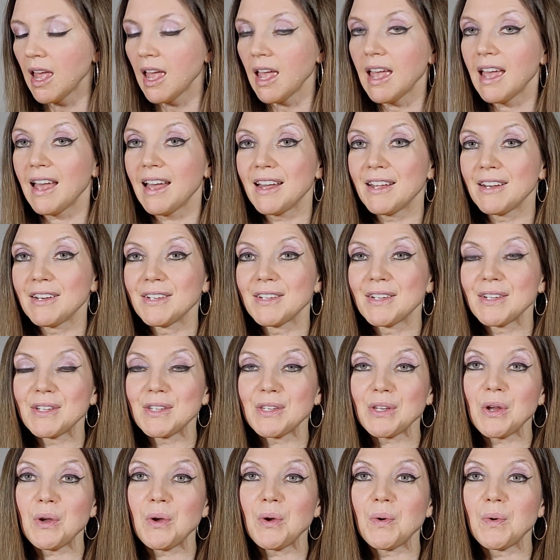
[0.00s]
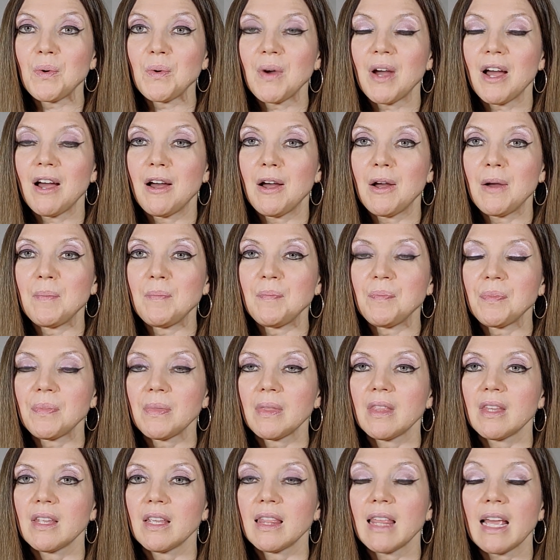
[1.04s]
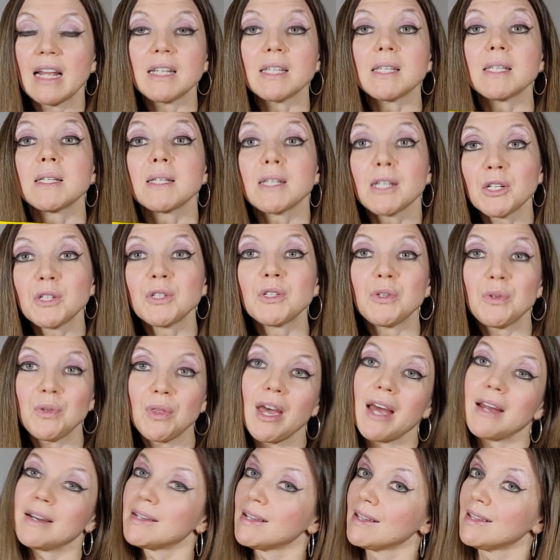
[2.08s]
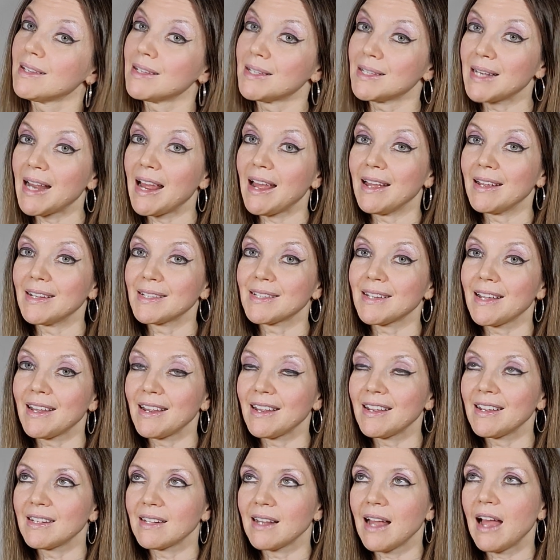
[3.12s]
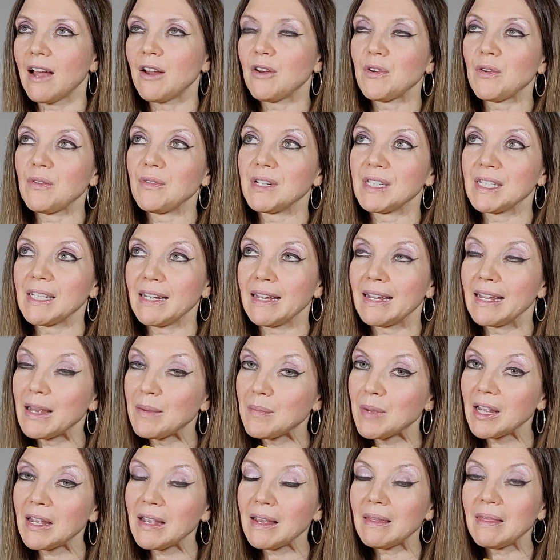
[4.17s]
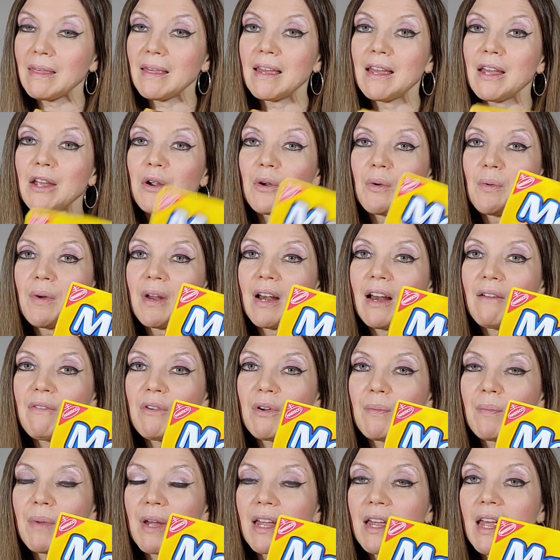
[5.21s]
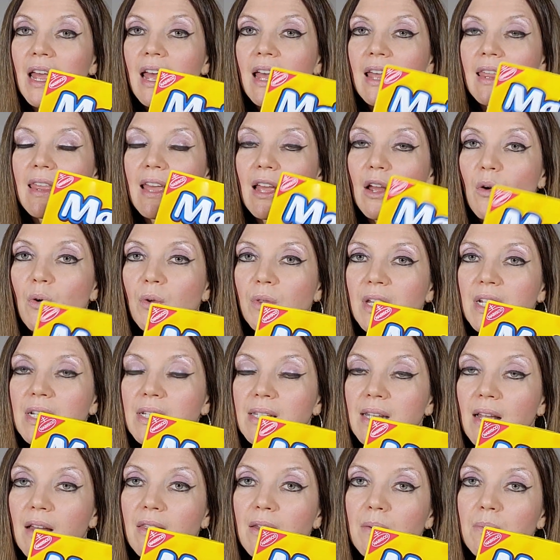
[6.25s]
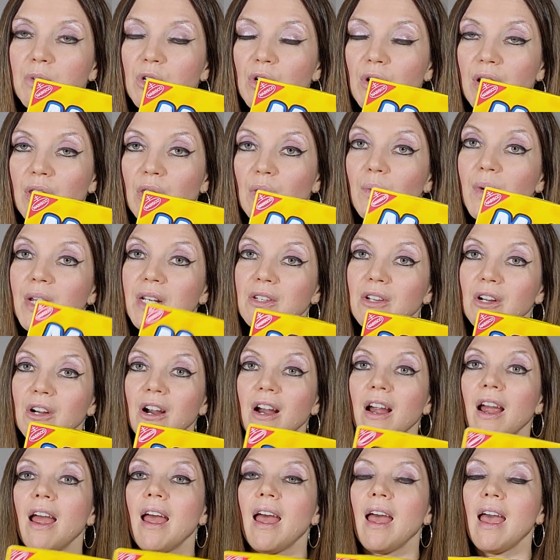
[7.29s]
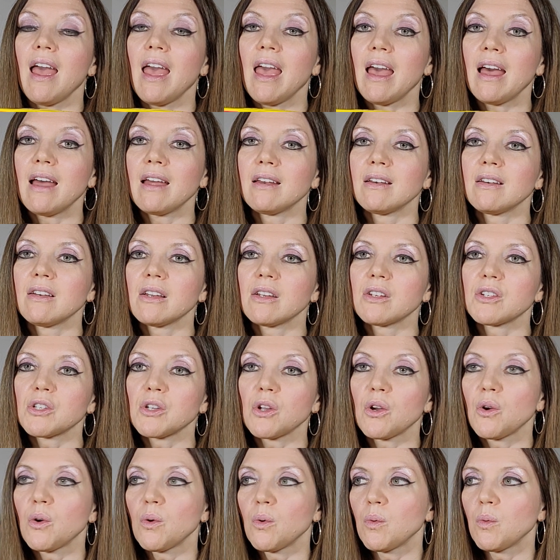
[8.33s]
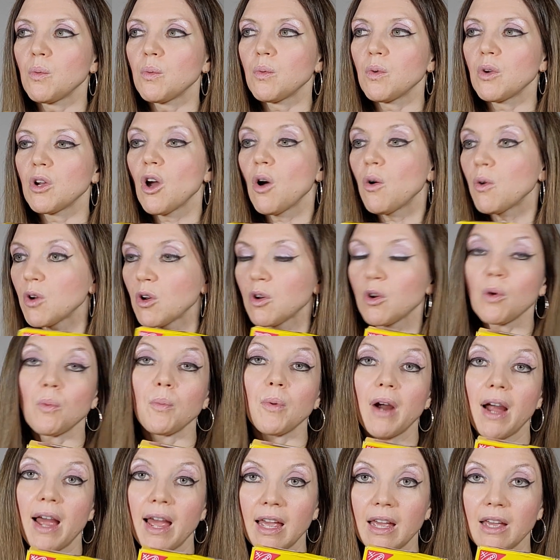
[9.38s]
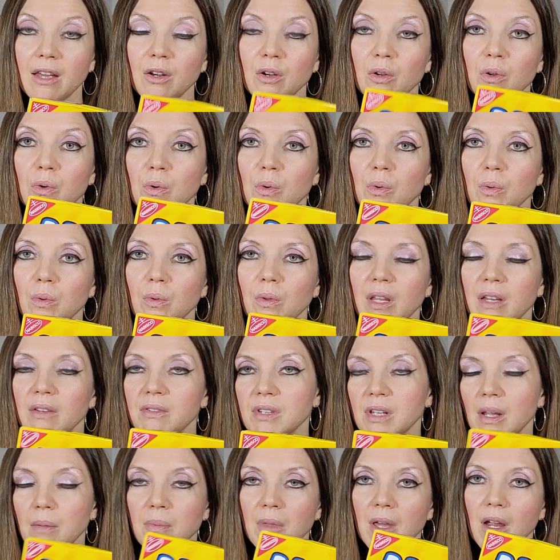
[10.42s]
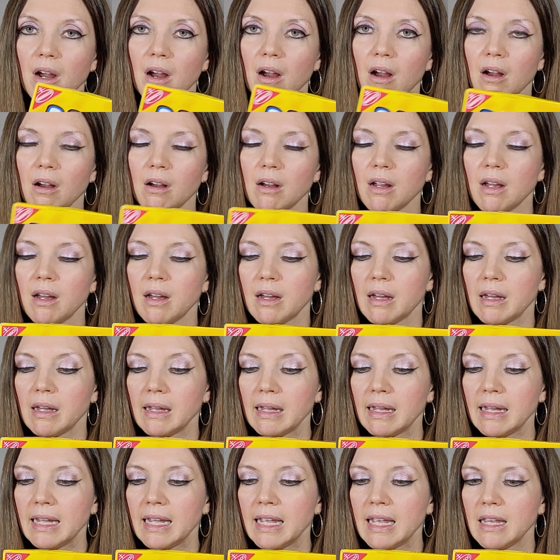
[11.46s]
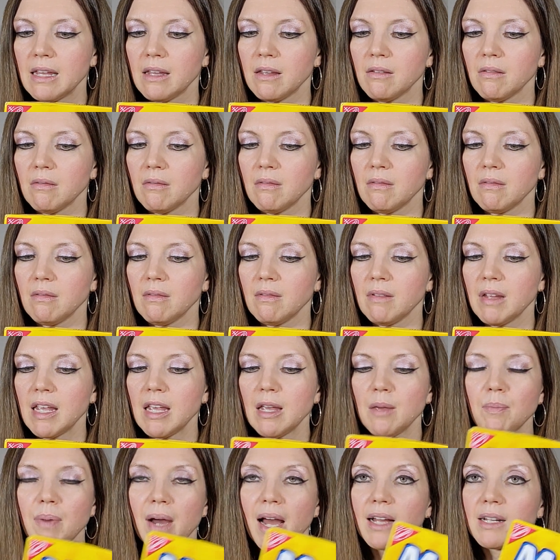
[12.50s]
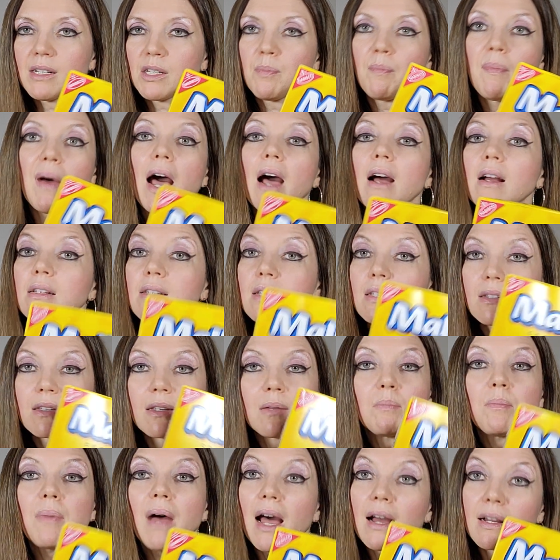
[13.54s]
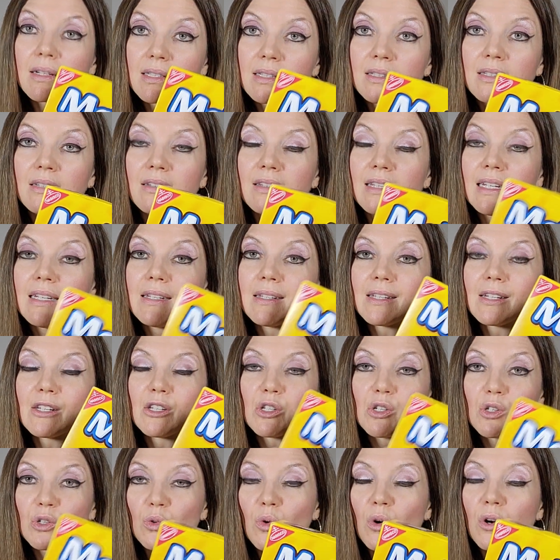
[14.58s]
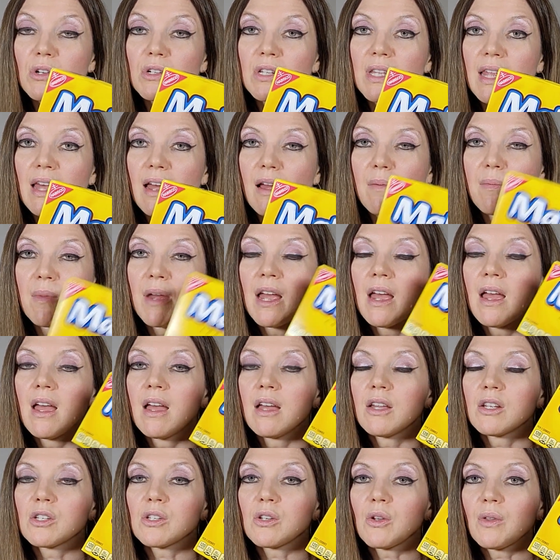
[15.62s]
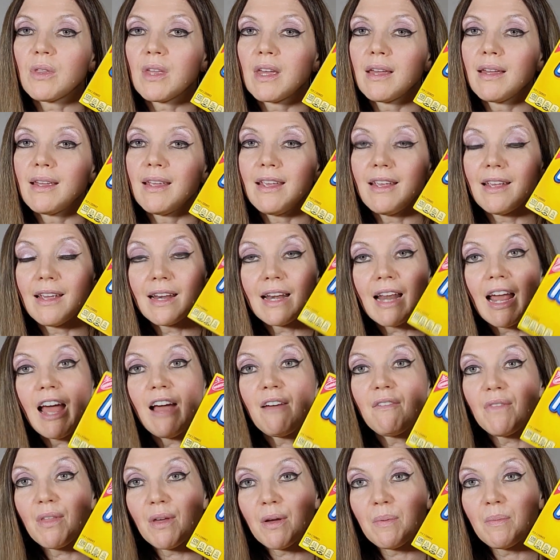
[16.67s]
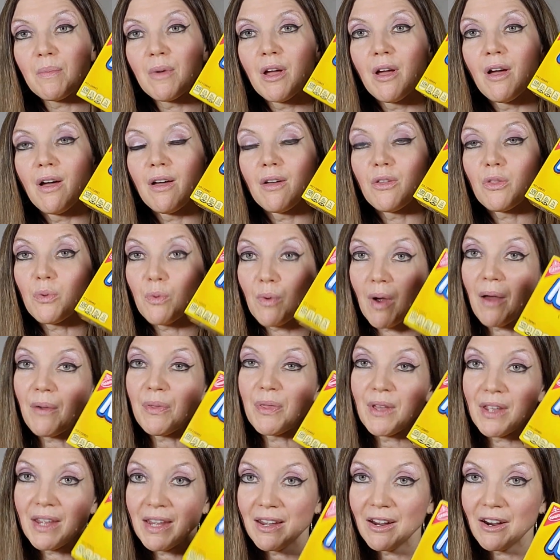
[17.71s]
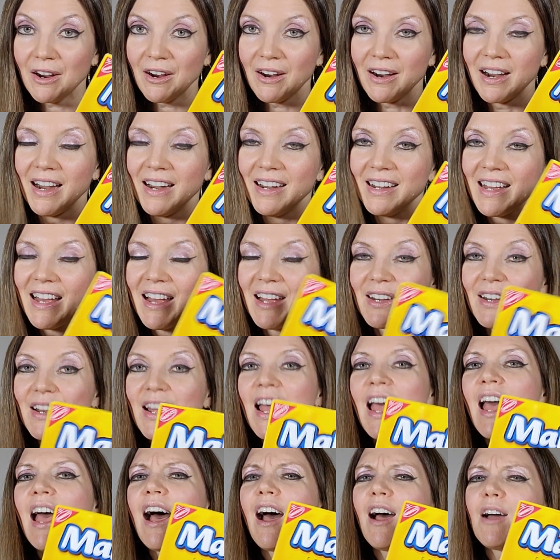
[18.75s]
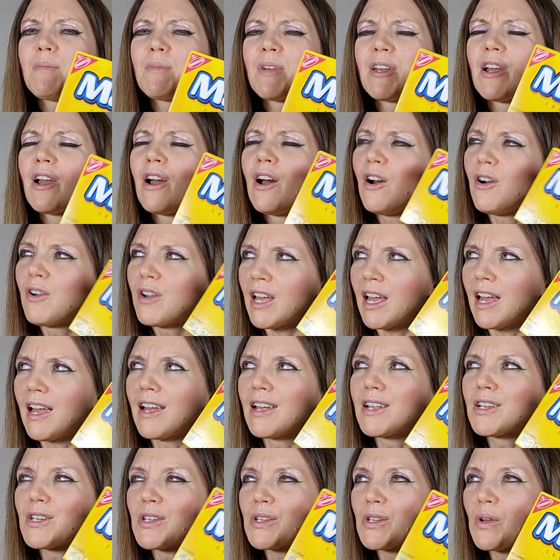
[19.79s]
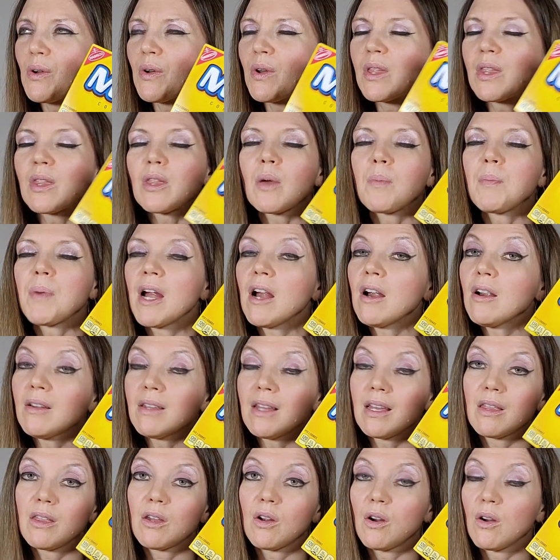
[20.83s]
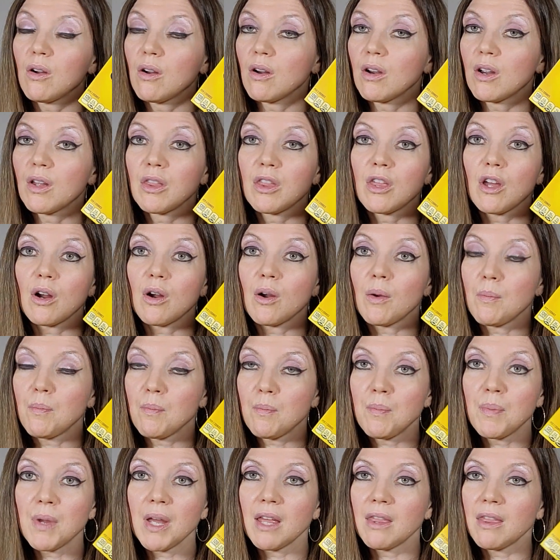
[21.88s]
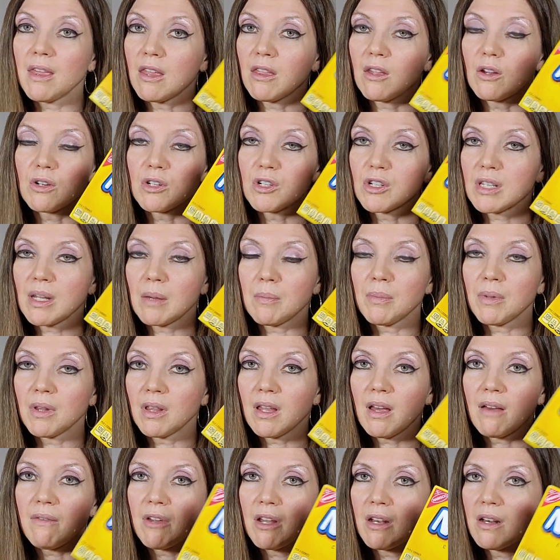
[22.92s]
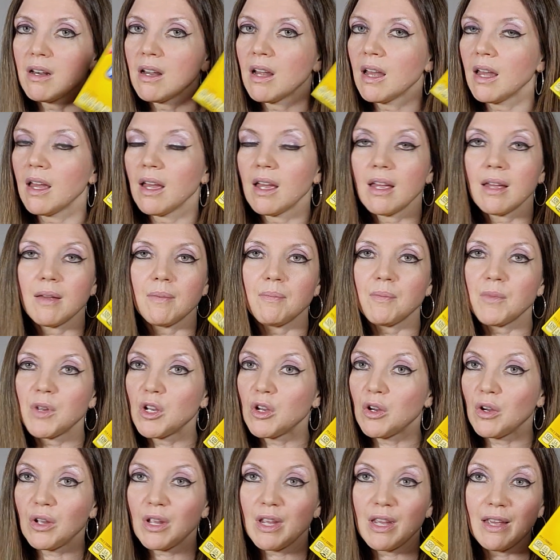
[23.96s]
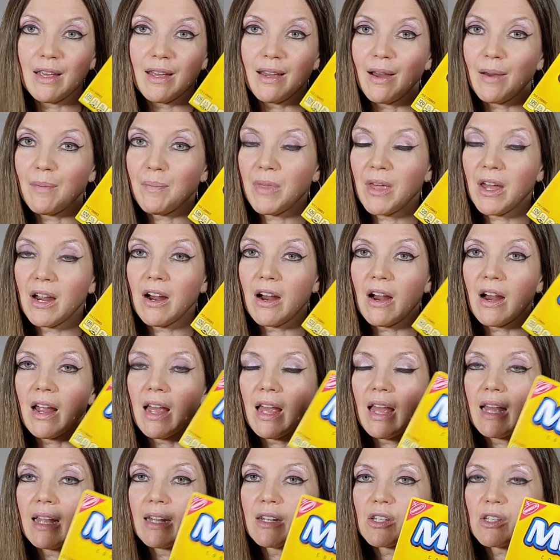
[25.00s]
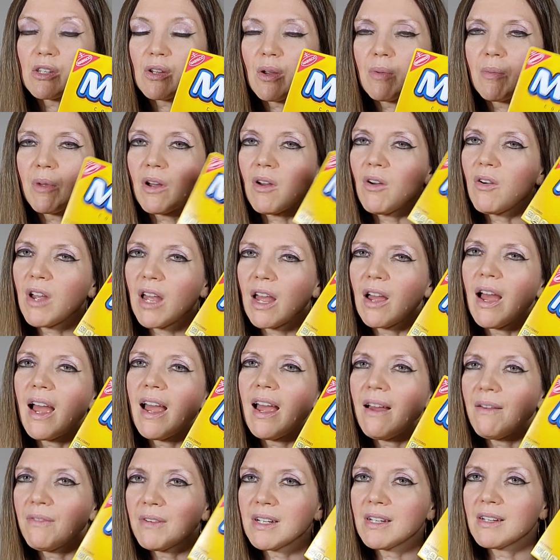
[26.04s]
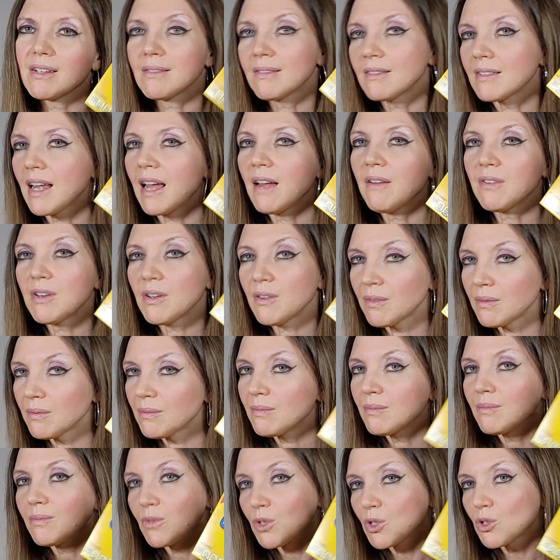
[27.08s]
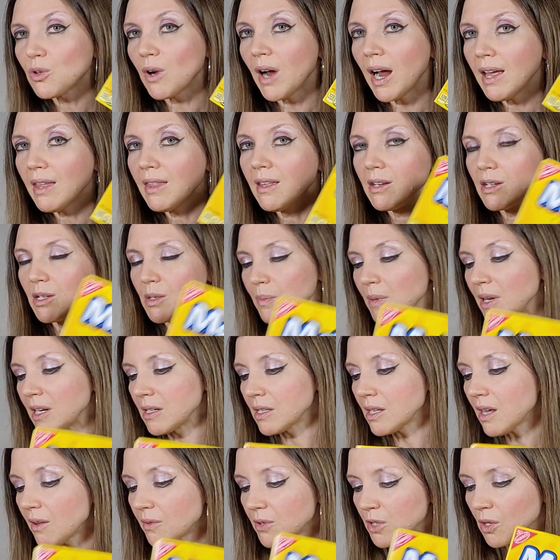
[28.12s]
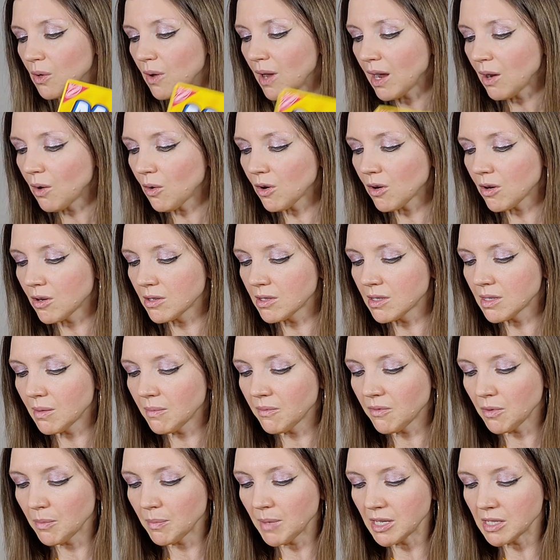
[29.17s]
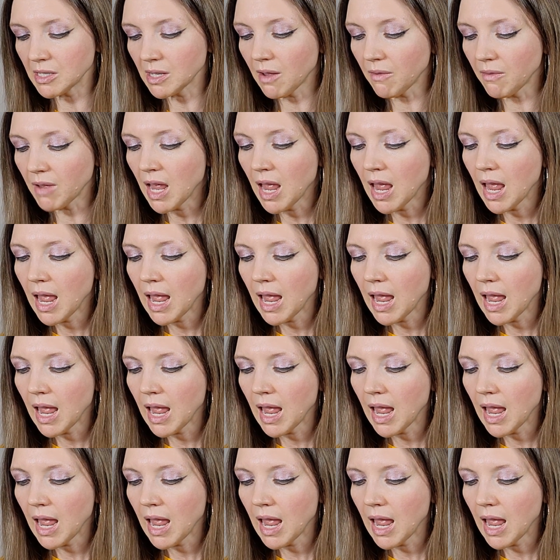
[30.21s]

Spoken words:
And so they still do that to this day. It's like, I don't know if it's a gimmicky thing or whatever, but they only sell them during the winter. And so Conan O'Brien, who lives up there, he buys boxes and boxes of these and stores them so that he can have them throughout the year. And I'm like, okay, so apparently they're a big thing. They're just a beloved cookie up there. And so I'm like, okay, I have to try these myself. So I ordered some for myself.